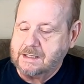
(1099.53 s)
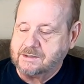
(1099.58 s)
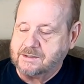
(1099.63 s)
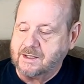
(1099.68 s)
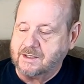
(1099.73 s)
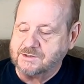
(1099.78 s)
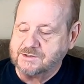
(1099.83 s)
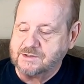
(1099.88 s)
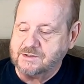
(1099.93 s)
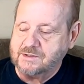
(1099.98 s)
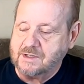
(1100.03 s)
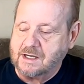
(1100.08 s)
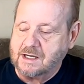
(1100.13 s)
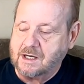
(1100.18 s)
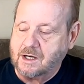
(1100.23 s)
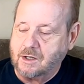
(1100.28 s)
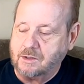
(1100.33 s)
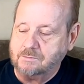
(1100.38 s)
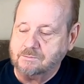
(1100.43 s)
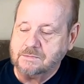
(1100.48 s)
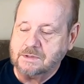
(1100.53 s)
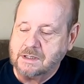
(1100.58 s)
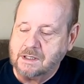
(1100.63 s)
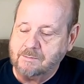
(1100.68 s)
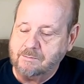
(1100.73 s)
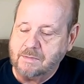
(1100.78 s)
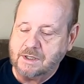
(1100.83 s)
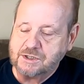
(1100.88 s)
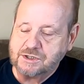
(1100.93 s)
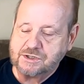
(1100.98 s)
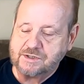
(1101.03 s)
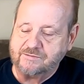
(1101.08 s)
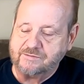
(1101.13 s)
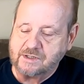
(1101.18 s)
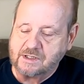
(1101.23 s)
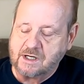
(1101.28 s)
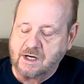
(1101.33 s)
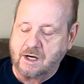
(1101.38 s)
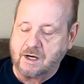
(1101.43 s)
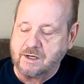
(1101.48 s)
it tells you how, how much
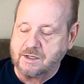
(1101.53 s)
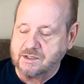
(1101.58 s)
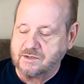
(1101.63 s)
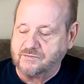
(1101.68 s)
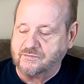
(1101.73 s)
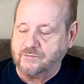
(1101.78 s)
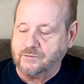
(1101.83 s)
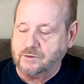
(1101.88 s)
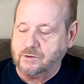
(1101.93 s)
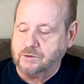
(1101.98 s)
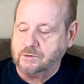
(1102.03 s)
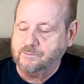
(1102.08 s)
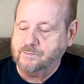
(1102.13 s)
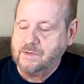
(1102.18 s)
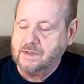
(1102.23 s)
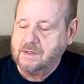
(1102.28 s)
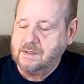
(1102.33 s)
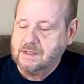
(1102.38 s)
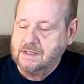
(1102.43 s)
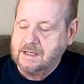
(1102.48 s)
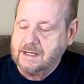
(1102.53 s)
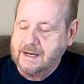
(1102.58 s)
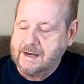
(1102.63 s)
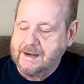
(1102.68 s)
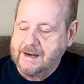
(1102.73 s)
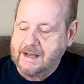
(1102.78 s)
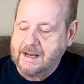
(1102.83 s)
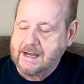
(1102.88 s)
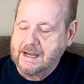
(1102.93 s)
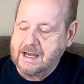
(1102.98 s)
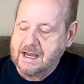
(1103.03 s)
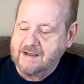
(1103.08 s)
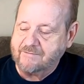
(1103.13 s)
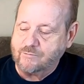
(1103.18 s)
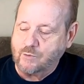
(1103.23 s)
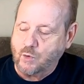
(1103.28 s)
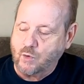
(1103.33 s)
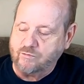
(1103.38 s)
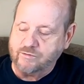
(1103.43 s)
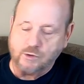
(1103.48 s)
of the card is full, and I
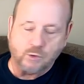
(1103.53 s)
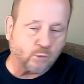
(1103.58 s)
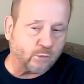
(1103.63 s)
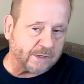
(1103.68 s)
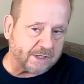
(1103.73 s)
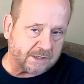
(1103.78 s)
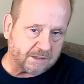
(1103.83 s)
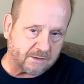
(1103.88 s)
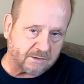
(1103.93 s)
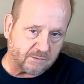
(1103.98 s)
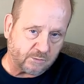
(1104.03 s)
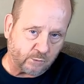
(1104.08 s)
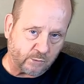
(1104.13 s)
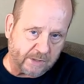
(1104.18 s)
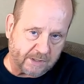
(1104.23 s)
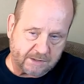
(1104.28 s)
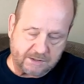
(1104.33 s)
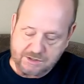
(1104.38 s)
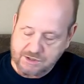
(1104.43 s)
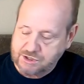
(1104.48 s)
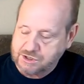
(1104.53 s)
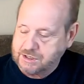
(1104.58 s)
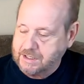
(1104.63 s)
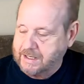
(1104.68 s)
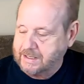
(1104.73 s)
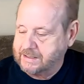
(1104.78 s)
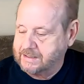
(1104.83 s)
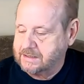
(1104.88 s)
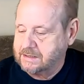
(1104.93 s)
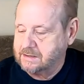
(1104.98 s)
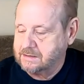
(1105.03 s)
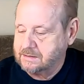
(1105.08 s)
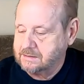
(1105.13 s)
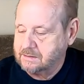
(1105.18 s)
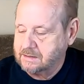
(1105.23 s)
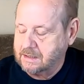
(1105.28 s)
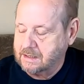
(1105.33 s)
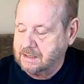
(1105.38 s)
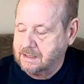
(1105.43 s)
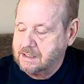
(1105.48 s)
have overwritten check.
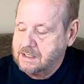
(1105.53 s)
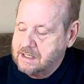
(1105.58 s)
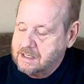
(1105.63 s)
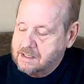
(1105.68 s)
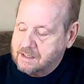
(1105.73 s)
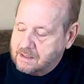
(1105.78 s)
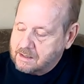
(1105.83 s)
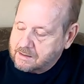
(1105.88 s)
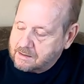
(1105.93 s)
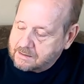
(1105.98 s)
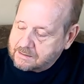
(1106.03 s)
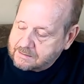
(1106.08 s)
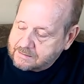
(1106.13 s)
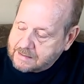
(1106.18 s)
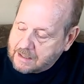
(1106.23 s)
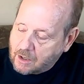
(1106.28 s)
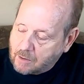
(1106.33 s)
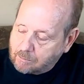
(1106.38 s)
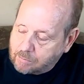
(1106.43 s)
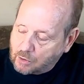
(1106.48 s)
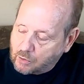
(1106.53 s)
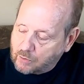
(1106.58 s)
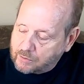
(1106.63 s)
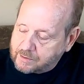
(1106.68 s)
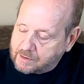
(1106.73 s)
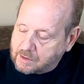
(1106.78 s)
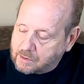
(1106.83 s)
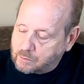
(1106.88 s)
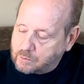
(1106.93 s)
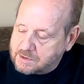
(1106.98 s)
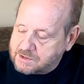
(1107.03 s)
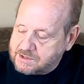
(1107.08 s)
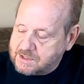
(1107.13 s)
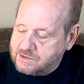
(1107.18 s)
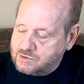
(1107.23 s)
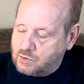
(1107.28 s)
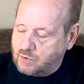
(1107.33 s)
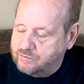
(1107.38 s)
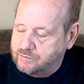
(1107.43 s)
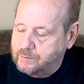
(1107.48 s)
Uh, down below there where it
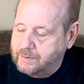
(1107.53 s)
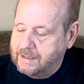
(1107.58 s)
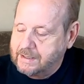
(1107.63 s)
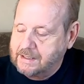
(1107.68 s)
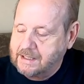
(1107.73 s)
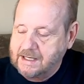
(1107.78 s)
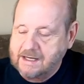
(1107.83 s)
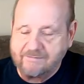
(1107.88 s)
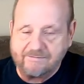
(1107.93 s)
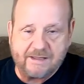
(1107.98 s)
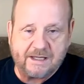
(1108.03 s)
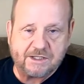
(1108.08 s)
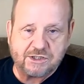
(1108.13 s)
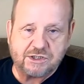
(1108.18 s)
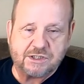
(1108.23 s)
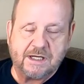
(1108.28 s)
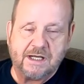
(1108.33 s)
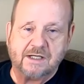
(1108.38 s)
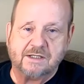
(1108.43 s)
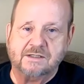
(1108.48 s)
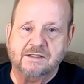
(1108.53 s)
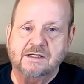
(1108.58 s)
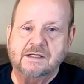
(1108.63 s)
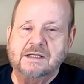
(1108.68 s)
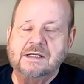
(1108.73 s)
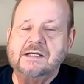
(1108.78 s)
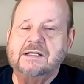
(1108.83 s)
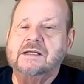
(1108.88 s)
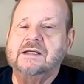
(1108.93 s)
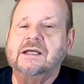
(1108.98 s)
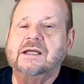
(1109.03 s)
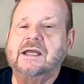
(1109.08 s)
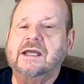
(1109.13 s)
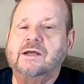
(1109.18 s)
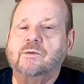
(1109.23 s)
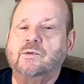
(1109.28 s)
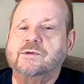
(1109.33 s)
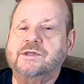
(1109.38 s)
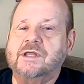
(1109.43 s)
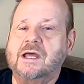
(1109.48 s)
says overwrite, I have that checked.
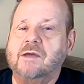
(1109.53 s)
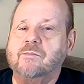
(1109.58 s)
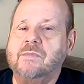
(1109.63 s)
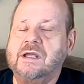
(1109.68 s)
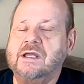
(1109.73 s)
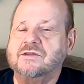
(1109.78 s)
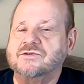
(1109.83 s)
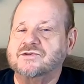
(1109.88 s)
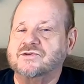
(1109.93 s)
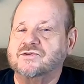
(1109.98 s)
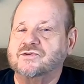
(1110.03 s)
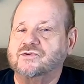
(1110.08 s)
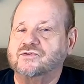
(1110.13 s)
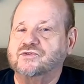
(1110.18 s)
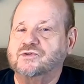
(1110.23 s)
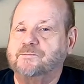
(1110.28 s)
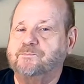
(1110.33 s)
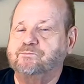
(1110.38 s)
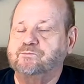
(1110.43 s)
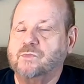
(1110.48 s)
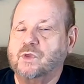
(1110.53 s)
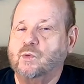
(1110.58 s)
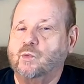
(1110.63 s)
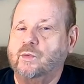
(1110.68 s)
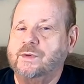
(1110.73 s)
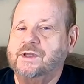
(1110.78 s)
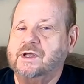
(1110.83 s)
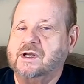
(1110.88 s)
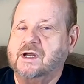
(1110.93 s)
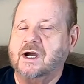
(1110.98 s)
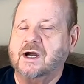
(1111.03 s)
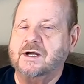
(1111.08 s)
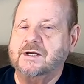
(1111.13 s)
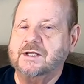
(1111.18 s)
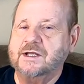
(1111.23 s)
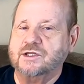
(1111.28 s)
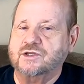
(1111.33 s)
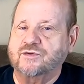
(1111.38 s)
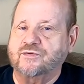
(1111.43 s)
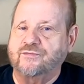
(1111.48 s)
And what that means is when the
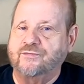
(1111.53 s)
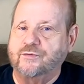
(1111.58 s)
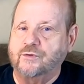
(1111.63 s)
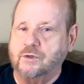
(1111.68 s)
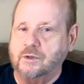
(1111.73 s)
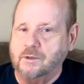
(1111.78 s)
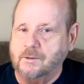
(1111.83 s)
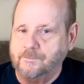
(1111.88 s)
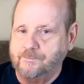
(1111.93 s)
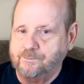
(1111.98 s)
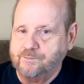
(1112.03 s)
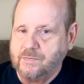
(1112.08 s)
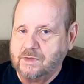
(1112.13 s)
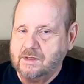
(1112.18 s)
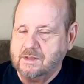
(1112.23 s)
card gets full,